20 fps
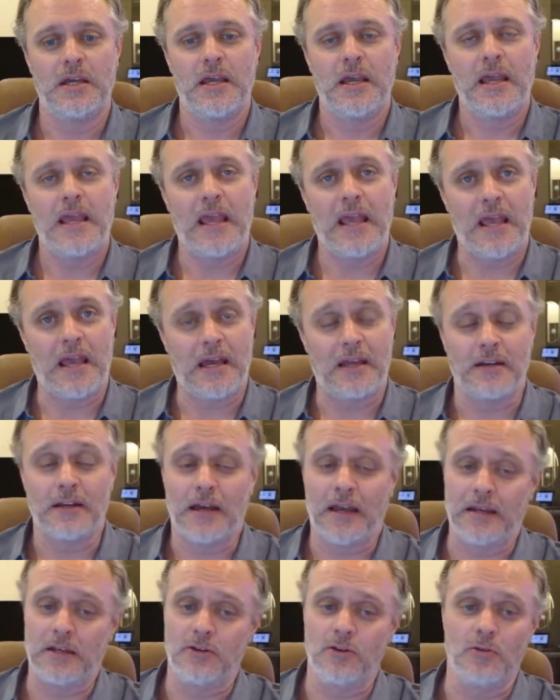And
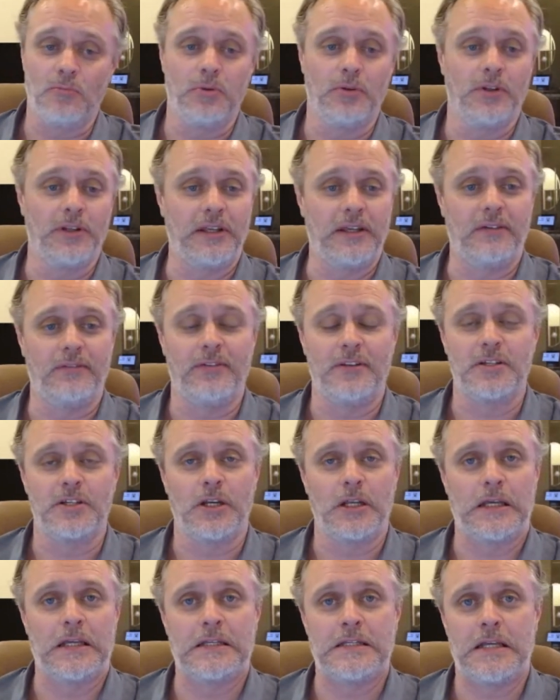I do believe it's
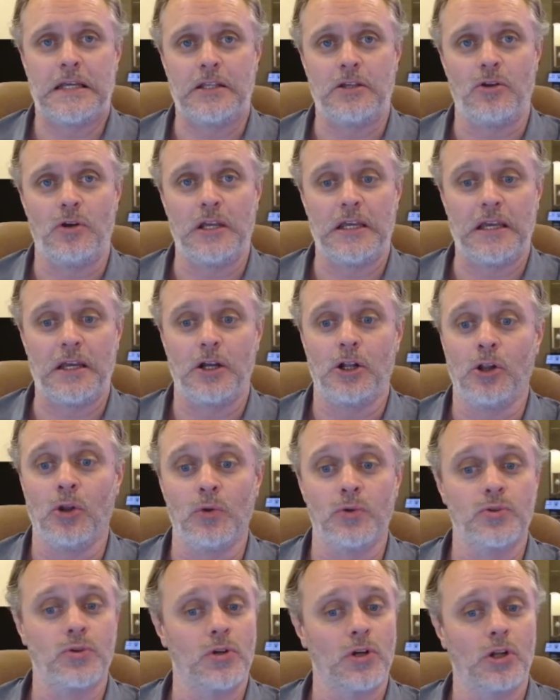going to continue to get
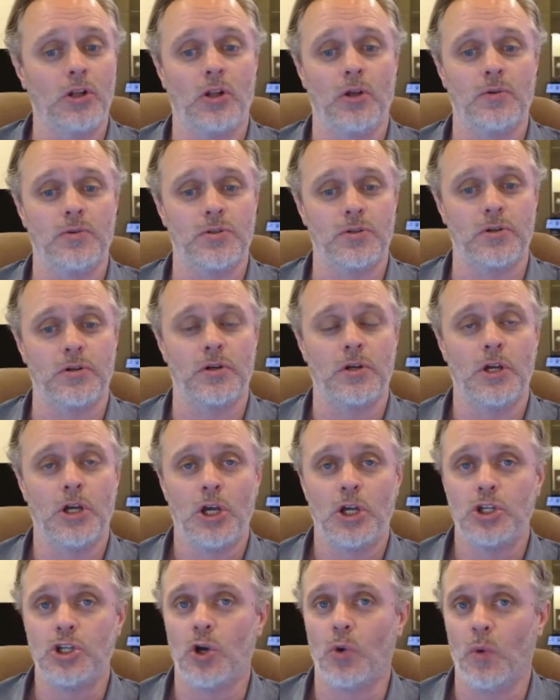closer and closer
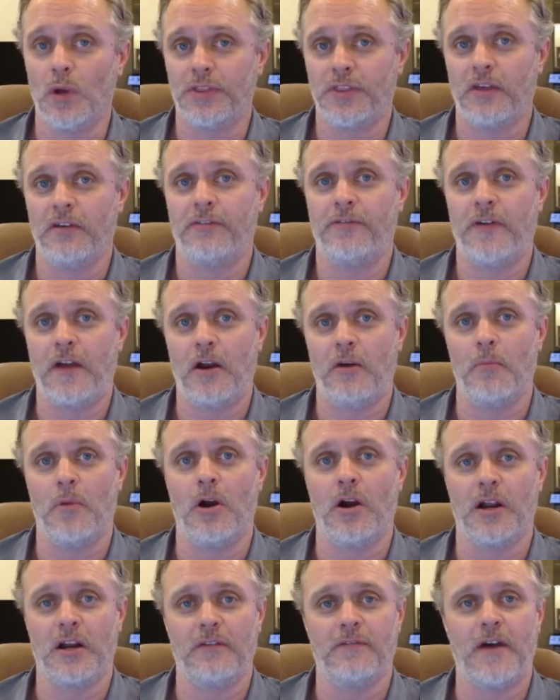to what the fair
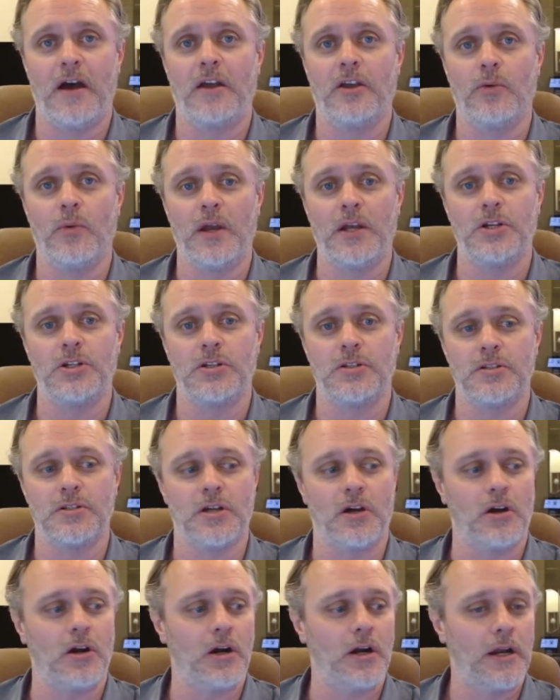market evaluations
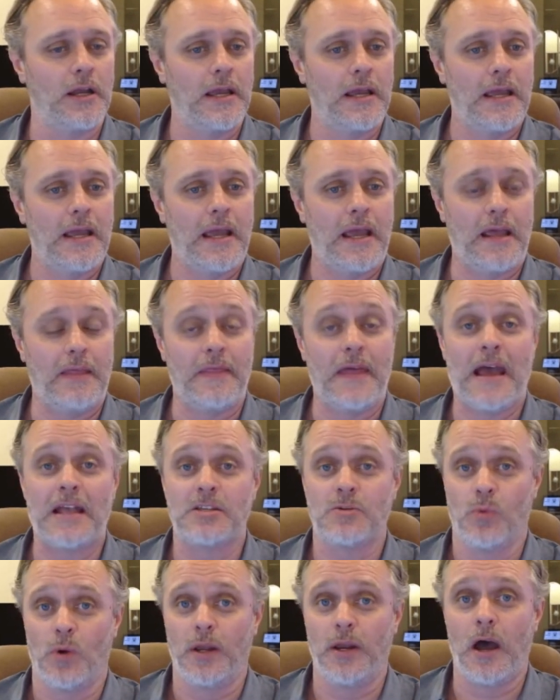are. And
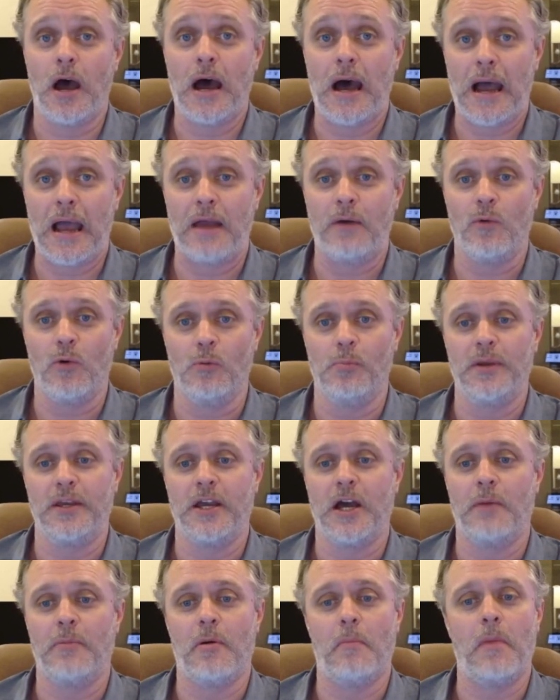that's when I will
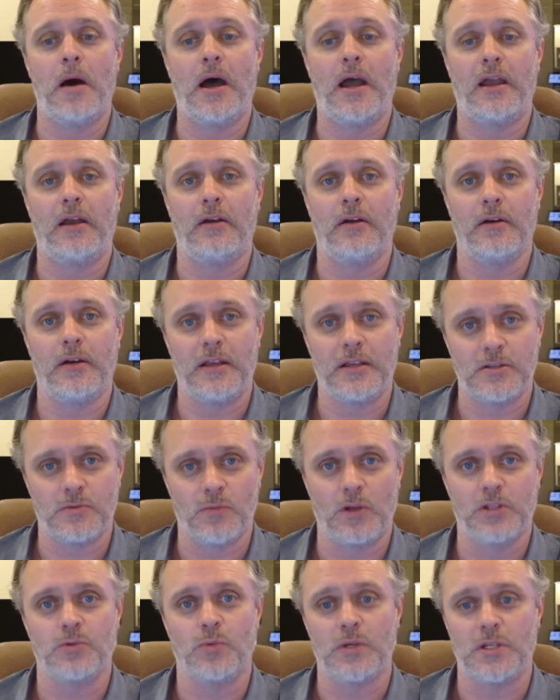become a buyer, is
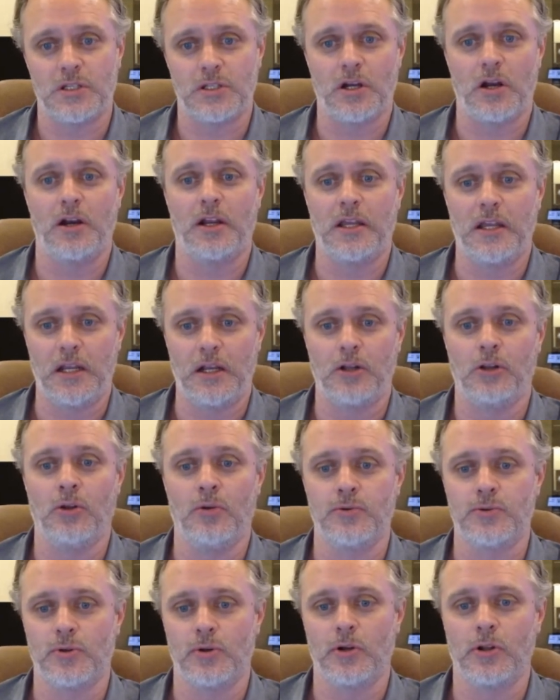once we start getting
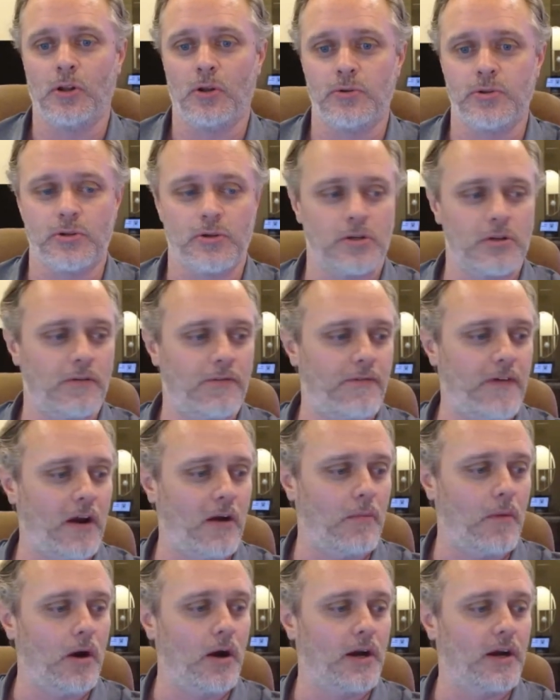closer and closer to fair
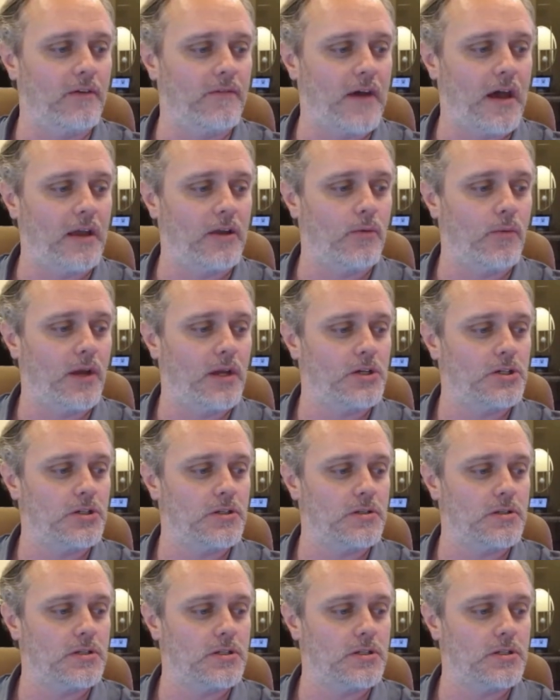market evaluations.